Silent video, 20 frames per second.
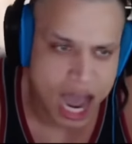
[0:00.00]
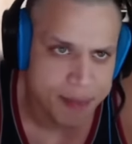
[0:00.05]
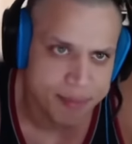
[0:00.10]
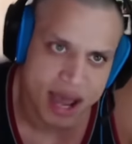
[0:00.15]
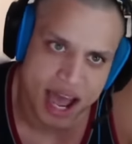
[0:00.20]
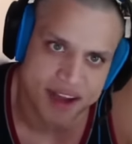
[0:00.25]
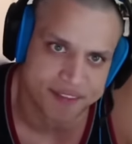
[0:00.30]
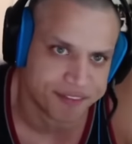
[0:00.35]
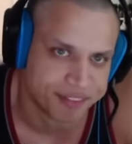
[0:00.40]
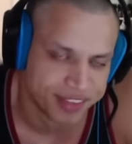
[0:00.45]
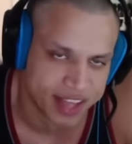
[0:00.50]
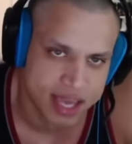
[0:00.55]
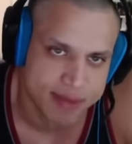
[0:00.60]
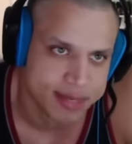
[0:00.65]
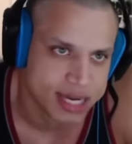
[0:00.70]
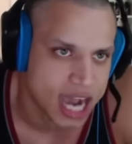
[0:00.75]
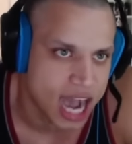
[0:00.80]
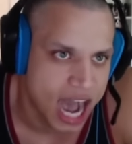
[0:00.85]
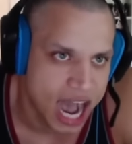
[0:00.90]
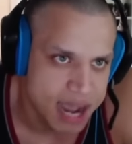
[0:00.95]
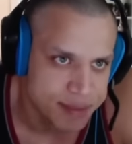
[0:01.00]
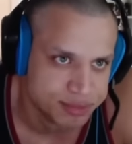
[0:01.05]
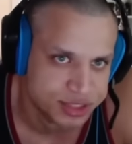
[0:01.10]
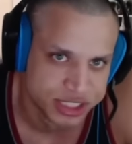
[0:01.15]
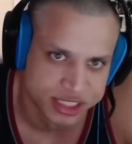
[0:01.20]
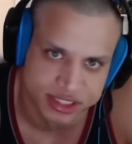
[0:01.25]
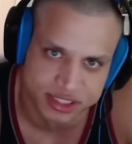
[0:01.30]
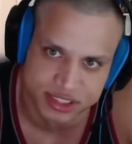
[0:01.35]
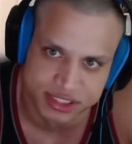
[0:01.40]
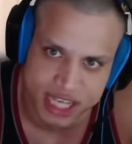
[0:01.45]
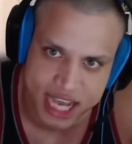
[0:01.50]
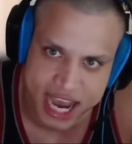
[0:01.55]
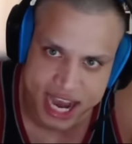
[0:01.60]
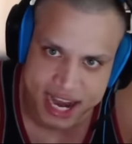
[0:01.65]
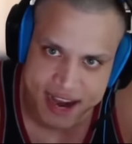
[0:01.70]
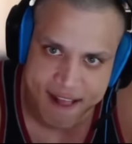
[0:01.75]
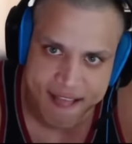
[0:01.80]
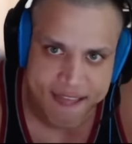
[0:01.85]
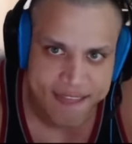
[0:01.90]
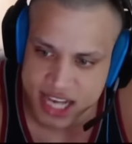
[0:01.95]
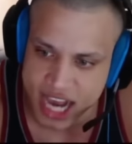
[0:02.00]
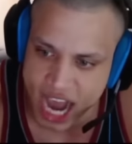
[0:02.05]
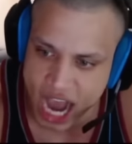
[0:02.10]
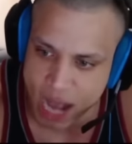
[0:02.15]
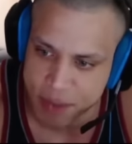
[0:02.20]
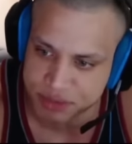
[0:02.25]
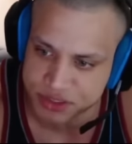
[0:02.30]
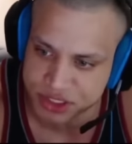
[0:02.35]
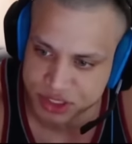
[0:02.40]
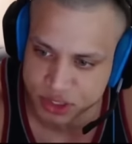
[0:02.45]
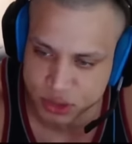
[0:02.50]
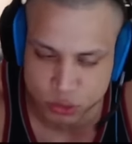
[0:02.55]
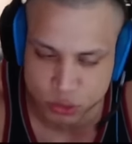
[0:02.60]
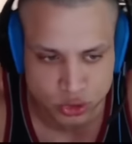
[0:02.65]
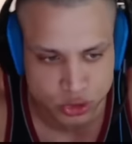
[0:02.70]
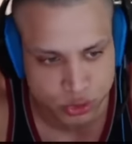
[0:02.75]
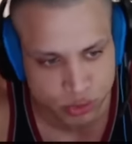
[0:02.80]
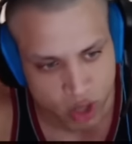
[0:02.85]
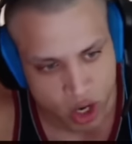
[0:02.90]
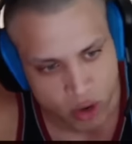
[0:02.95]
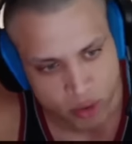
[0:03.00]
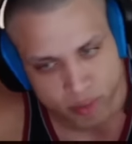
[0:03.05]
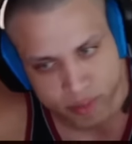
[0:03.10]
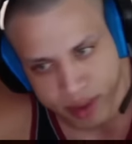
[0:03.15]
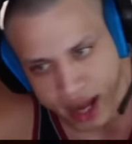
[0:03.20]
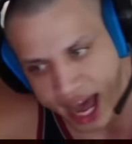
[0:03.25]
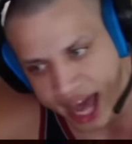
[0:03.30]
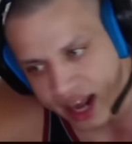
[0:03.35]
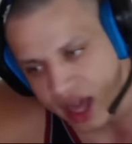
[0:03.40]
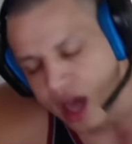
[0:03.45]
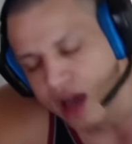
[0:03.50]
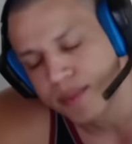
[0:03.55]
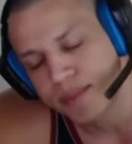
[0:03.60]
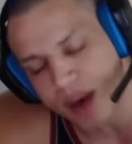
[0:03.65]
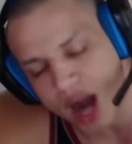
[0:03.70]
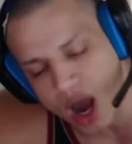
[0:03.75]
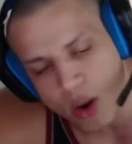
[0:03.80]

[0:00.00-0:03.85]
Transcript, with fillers: I'm not flaming, I'm just saying, this absolute drone bot.